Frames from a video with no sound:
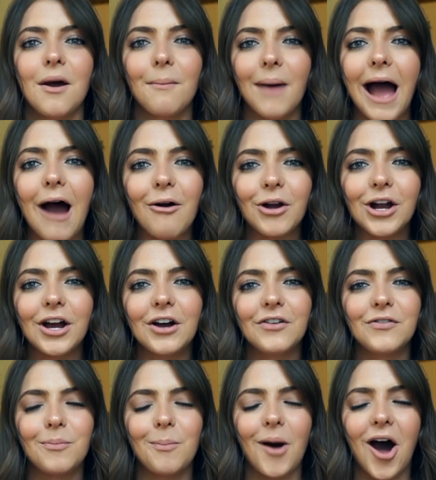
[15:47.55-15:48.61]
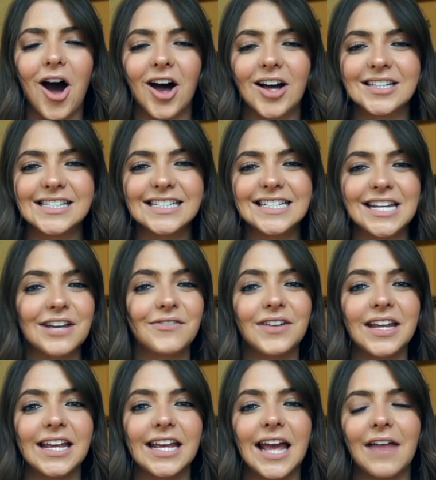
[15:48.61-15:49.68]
power of positivity